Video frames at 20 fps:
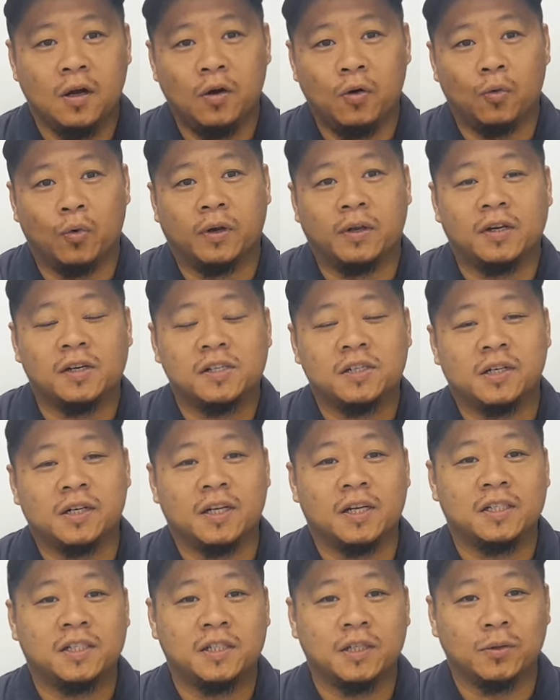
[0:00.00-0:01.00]
When there's an
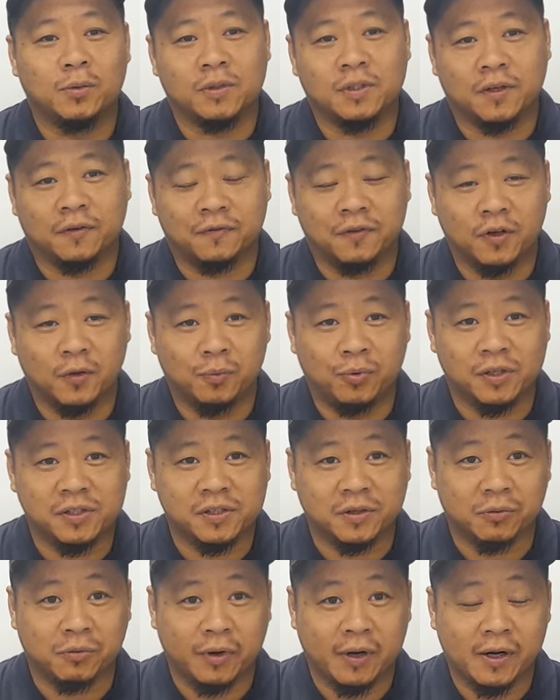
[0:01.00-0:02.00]
issue with the fuel
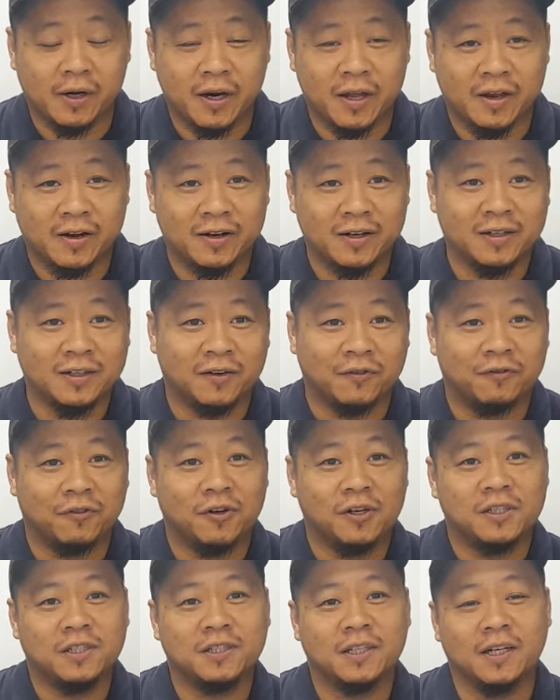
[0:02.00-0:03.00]
pressure regulator, the
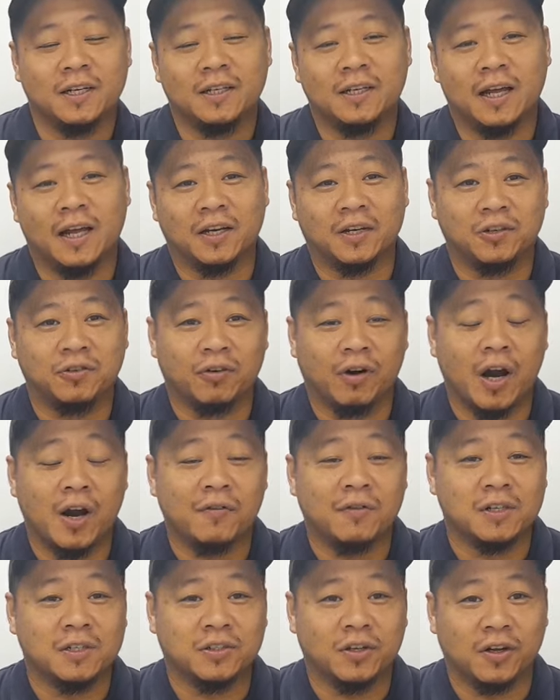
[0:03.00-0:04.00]
first thing that
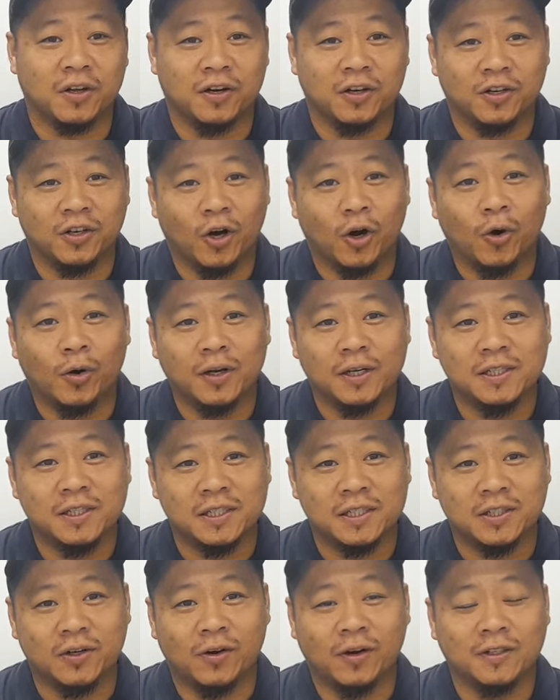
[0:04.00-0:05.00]
driver is going to notice
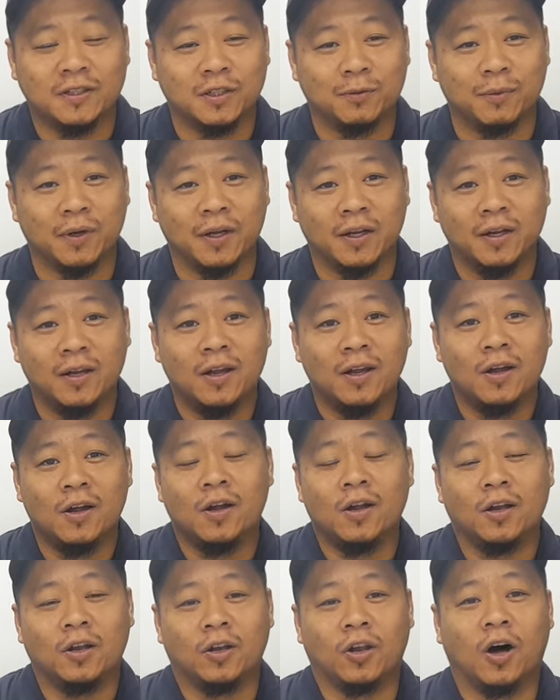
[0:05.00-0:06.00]
is going to be
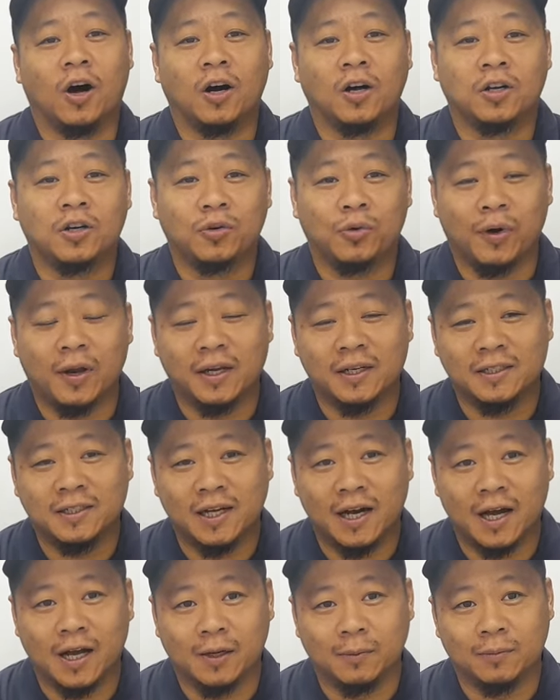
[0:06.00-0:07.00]
long crank
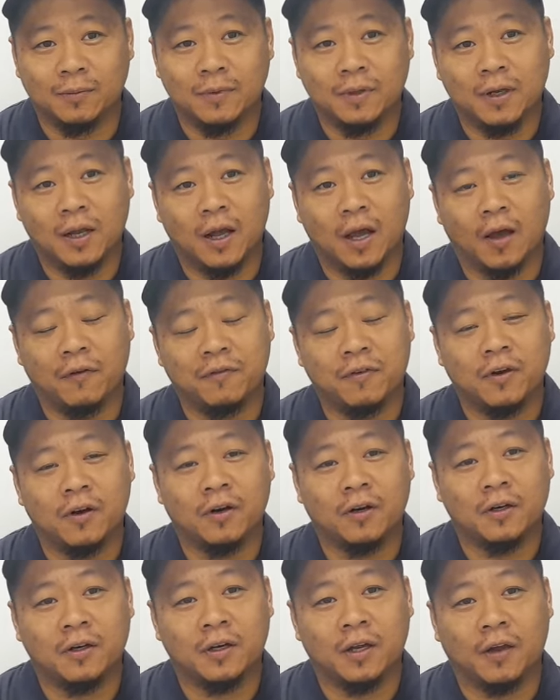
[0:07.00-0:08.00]
time. If
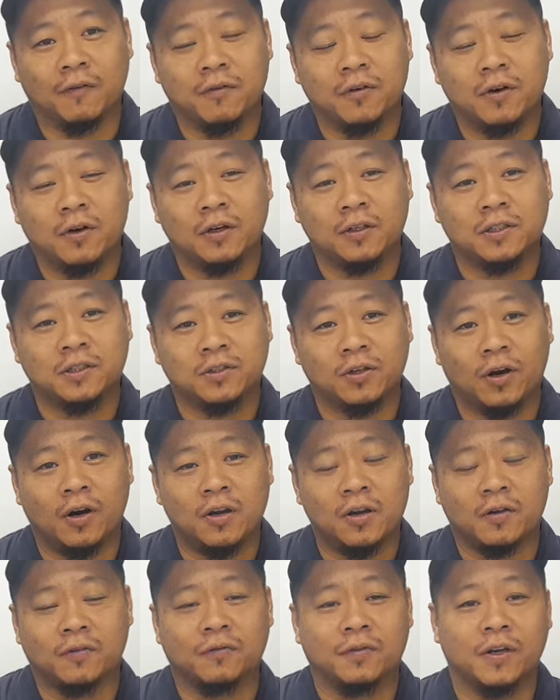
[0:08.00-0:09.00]
you're
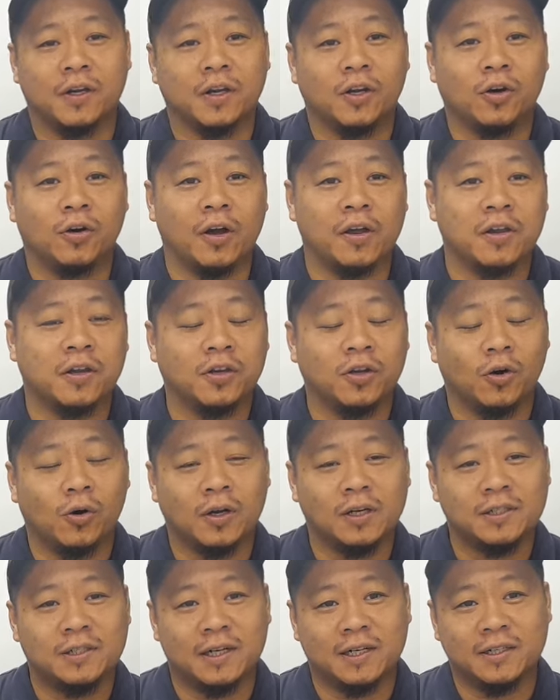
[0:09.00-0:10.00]
starting your vehicle and you
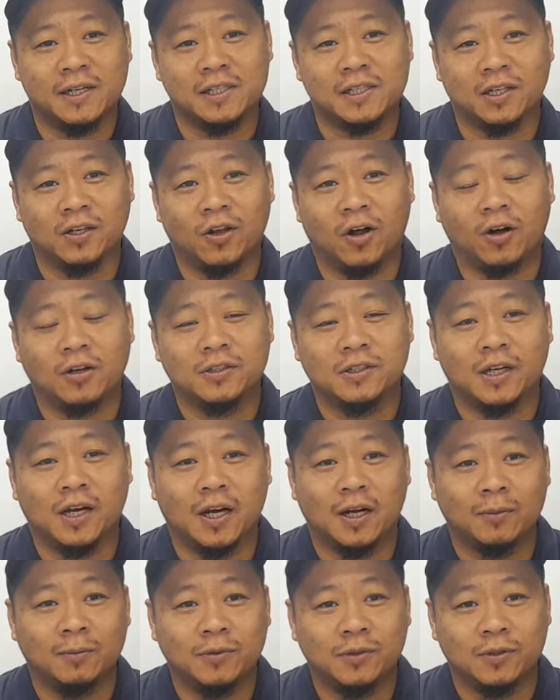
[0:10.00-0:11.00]
notice that it takes a long
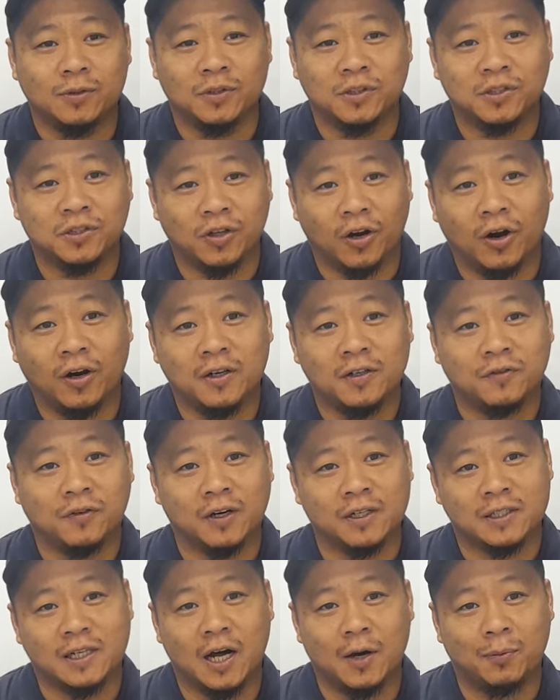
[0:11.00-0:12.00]
time to start, for
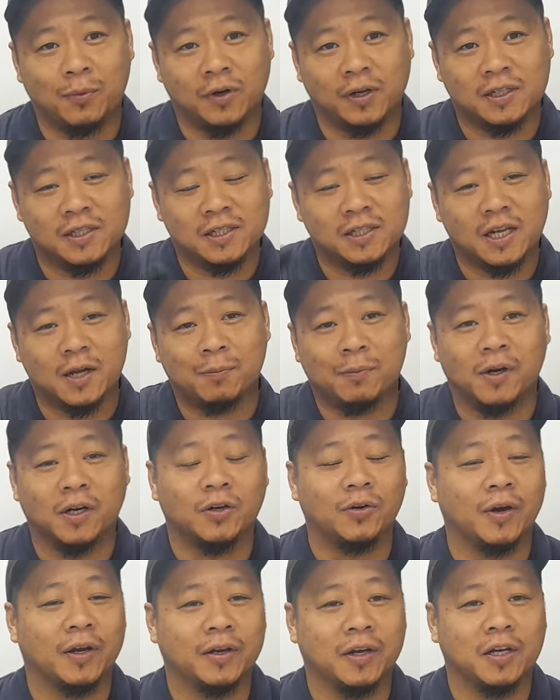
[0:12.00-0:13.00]
example, it just kept on
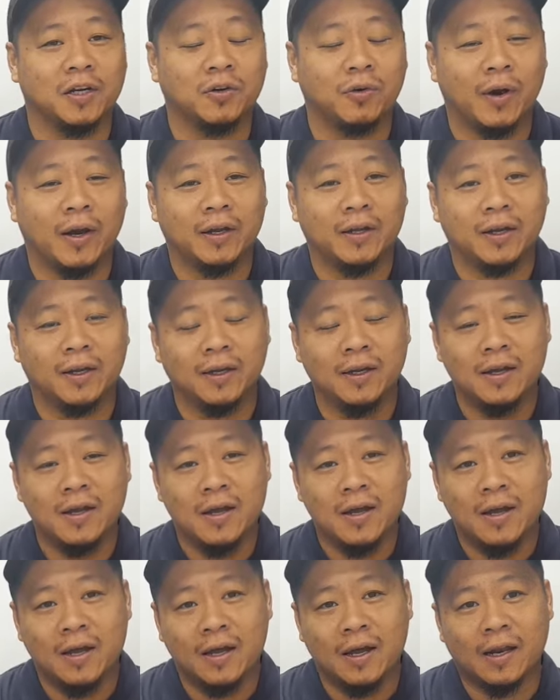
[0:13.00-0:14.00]
cranking, and
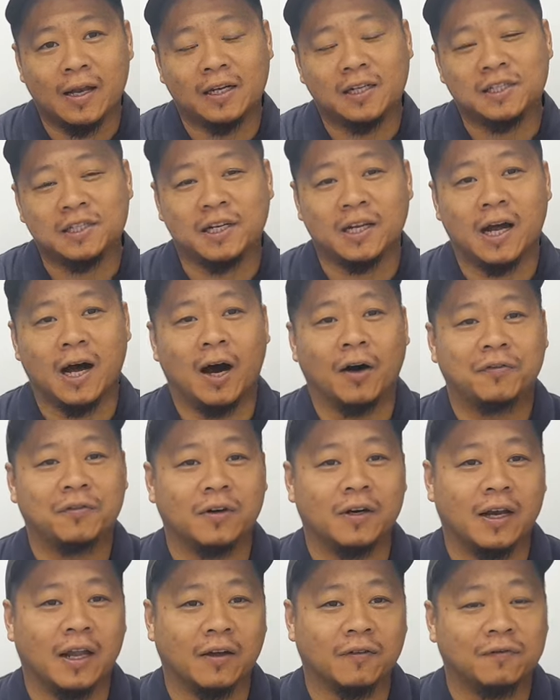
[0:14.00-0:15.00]
let's just say
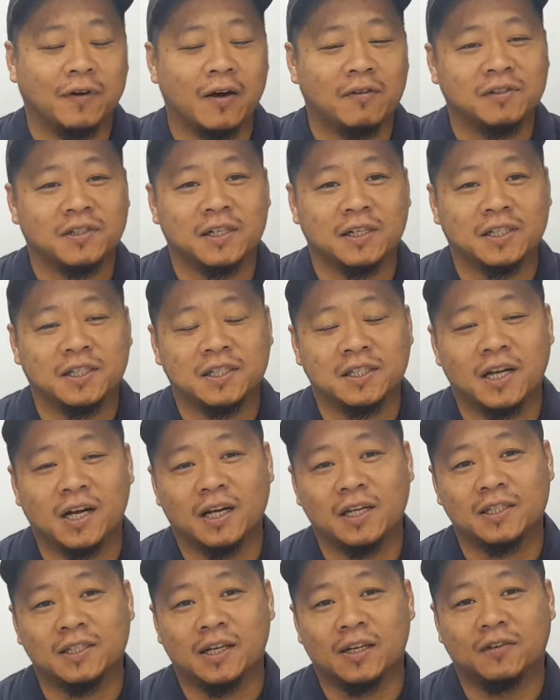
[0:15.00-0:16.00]
after like 5 or 6
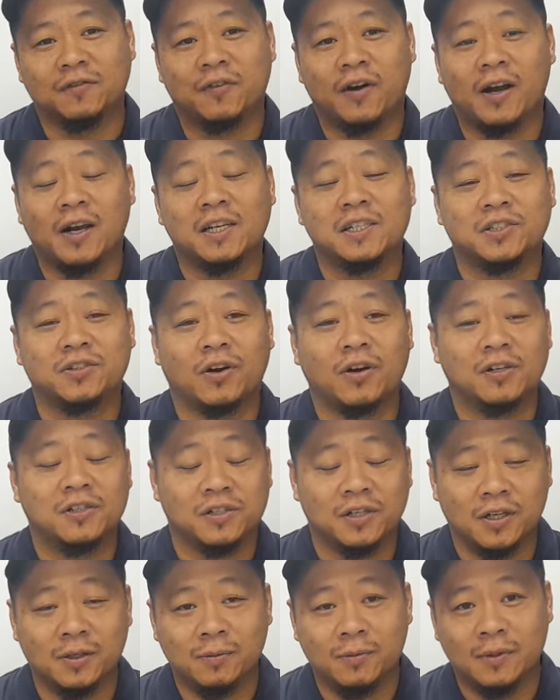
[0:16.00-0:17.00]
seconds and it finally starts
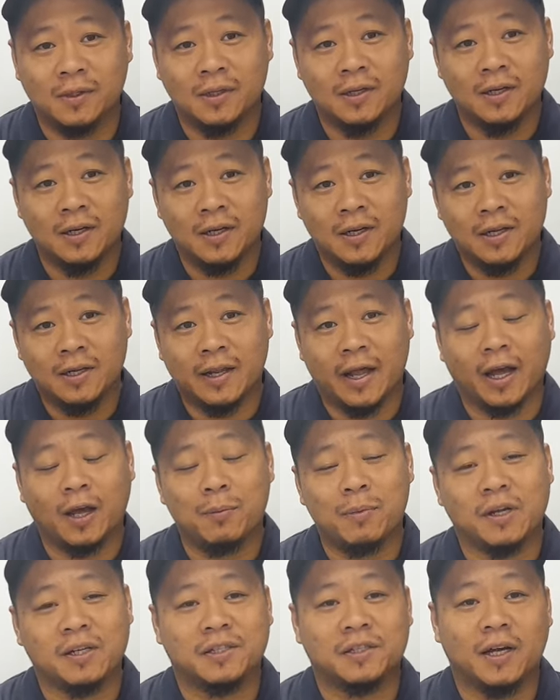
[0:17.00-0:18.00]
up, that
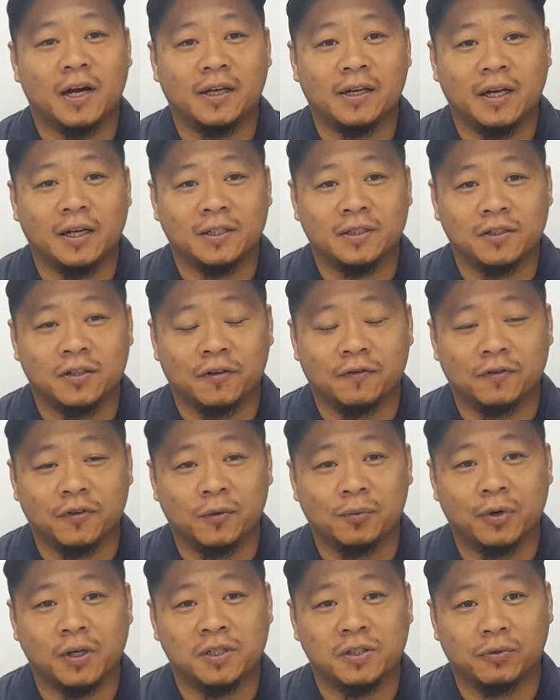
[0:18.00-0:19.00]
could be a sign that your
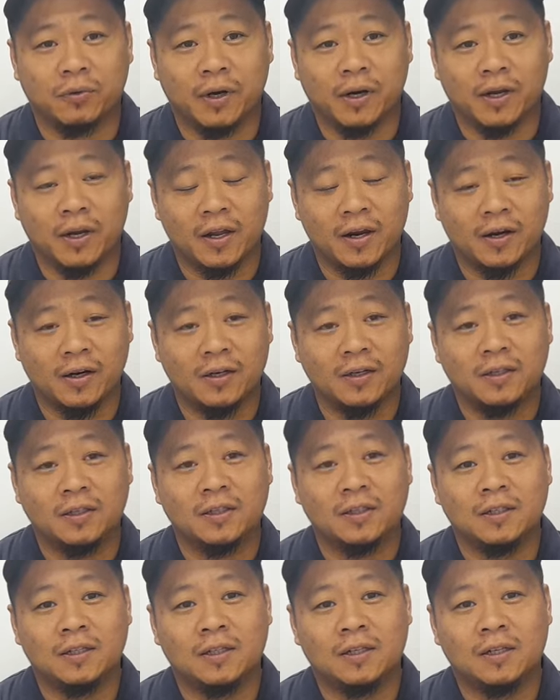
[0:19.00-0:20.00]
fuel pressure regulator
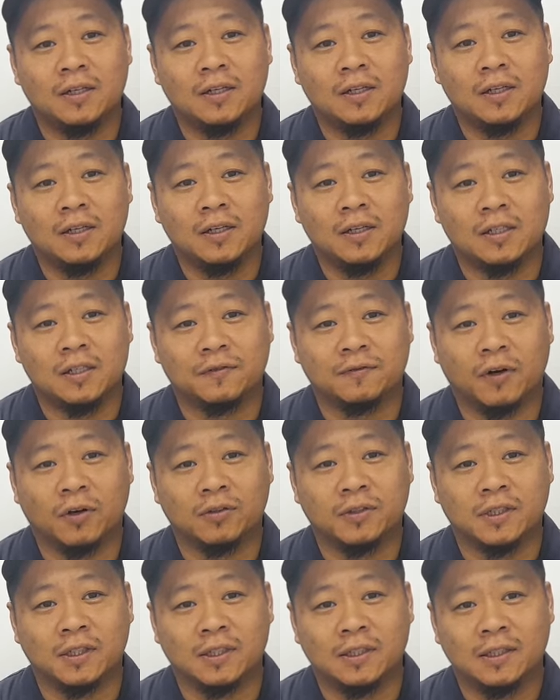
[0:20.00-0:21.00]
is
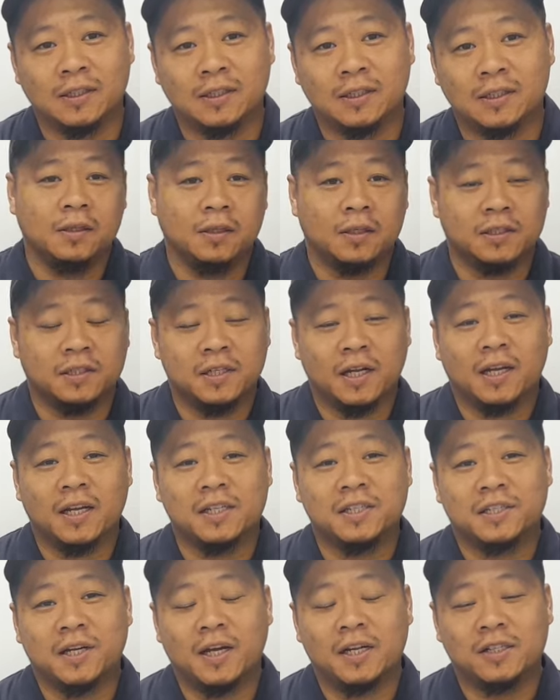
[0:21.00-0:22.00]
faulty. The second
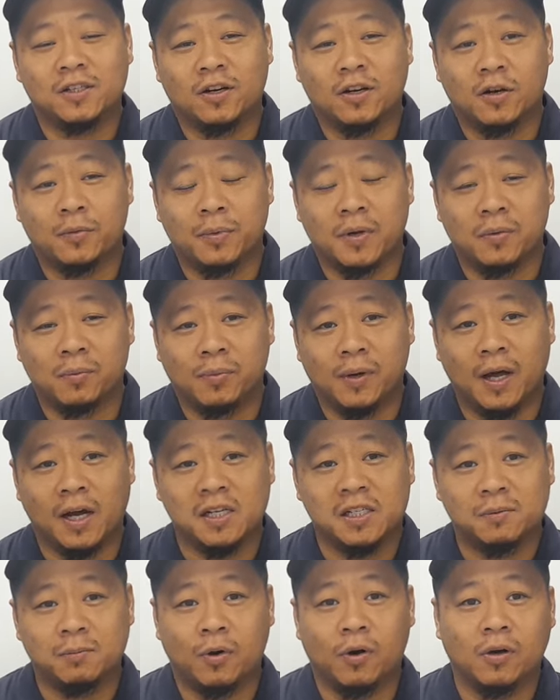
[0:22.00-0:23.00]
sign is going to be
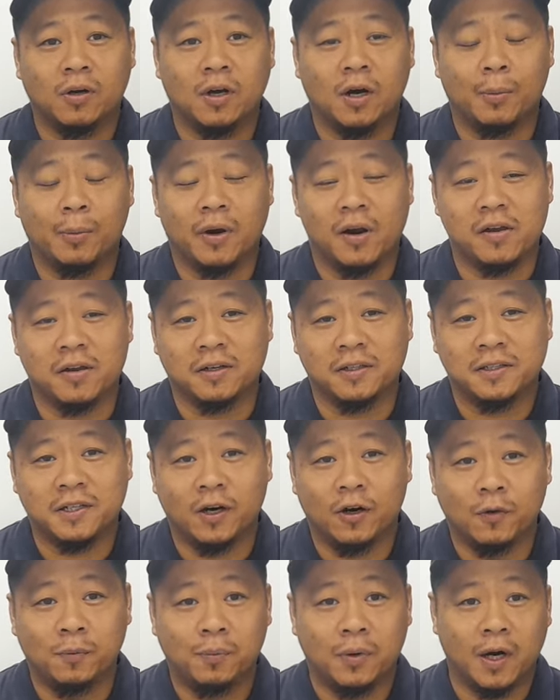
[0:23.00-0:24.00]
black smoke coming out of your
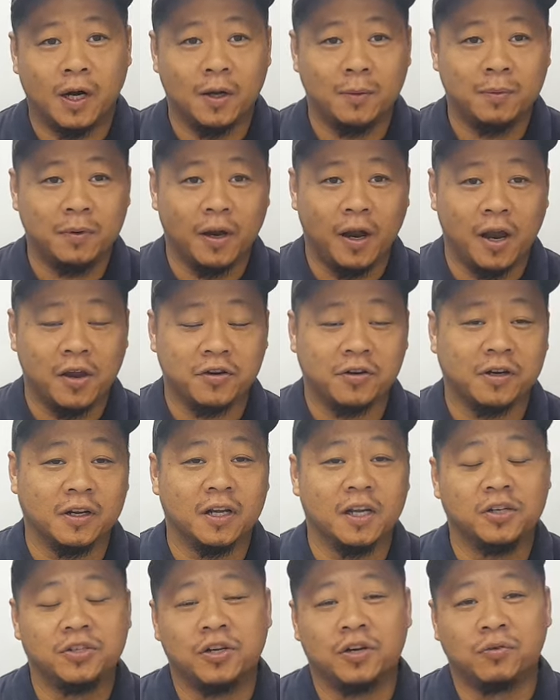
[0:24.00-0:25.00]
tailpipe and your
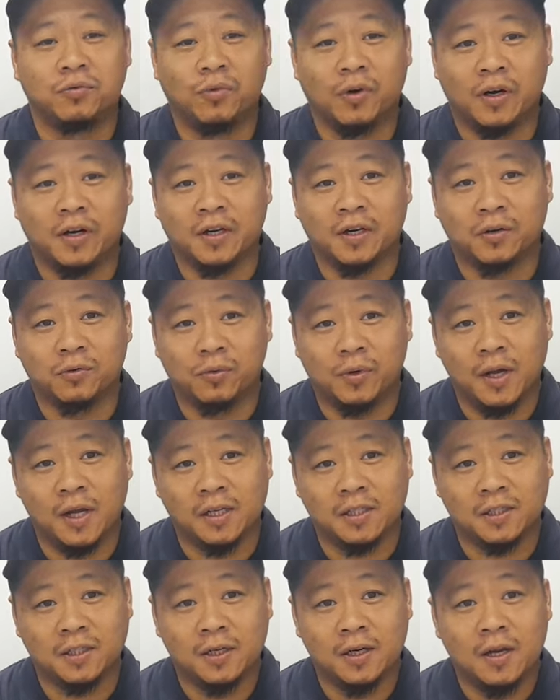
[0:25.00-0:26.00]
engine running
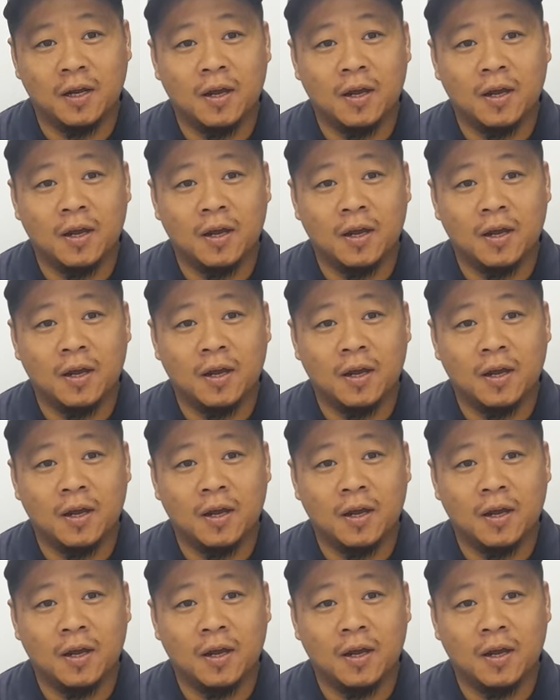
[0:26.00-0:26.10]
ridge.